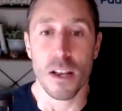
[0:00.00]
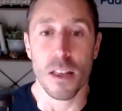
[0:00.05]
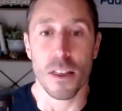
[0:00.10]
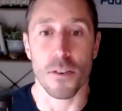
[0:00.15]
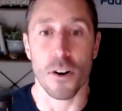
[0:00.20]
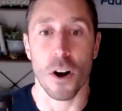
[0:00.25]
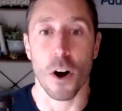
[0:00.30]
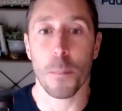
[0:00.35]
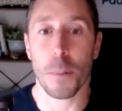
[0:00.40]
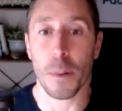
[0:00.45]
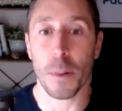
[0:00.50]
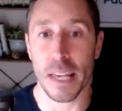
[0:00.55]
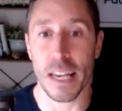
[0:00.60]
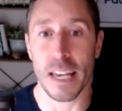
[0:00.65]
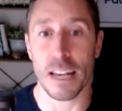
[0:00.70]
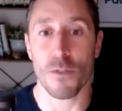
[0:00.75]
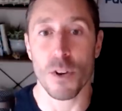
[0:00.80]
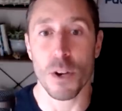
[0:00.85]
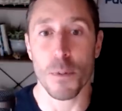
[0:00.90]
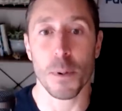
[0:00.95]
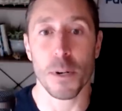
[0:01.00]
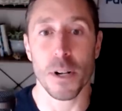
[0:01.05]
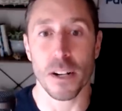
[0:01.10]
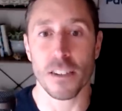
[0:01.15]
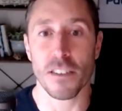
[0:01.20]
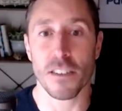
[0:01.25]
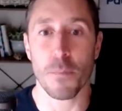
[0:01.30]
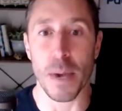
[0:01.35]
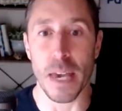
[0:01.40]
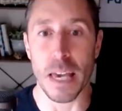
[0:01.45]
They're all plant
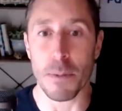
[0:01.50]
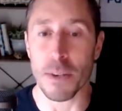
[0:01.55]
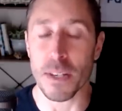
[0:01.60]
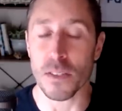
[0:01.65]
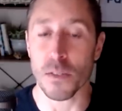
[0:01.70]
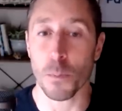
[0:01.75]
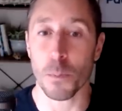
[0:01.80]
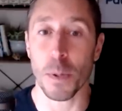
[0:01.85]
reproductive babies.